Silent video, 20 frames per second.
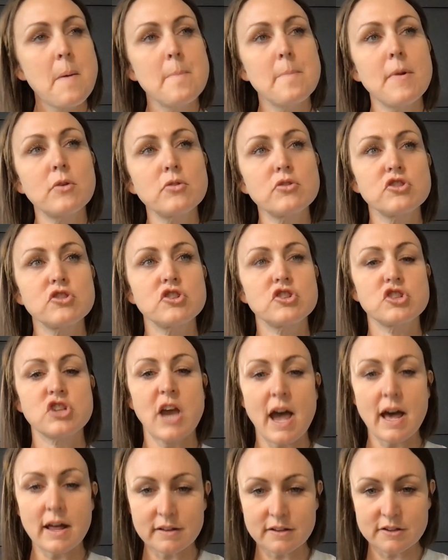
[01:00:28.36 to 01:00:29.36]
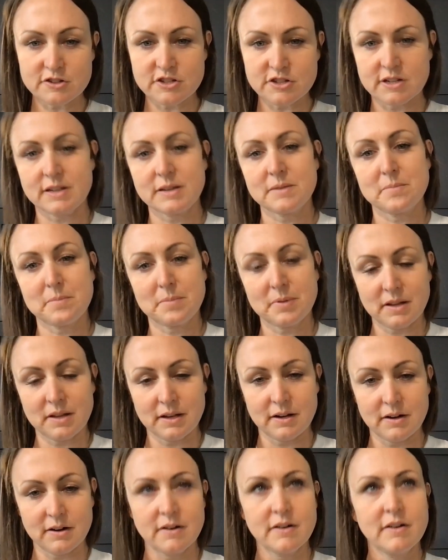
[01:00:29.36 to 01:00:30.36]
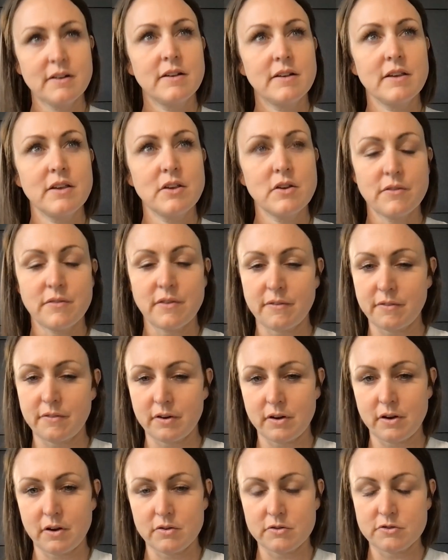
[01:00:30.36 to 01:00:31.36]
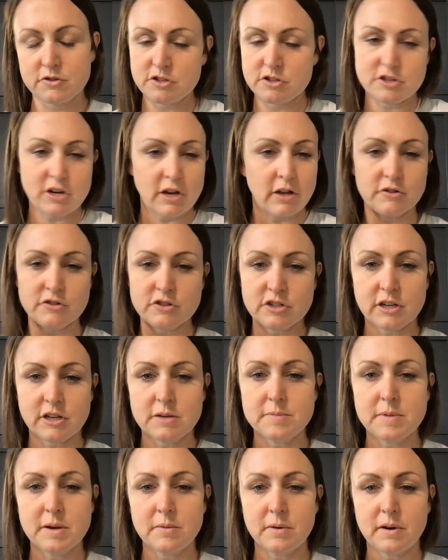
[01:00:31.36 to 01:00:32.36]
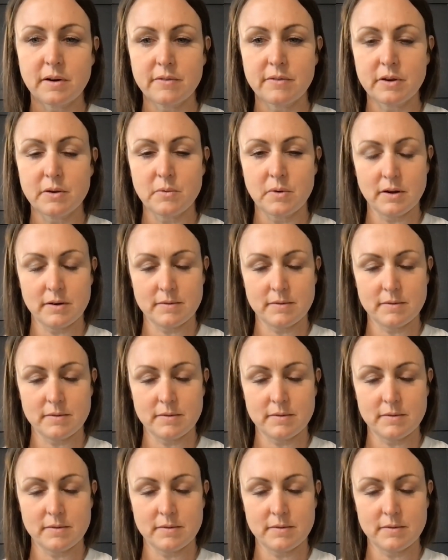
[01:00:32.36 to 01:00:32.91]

Most challenging player you have ever coached, and challenging could mean whatever you want.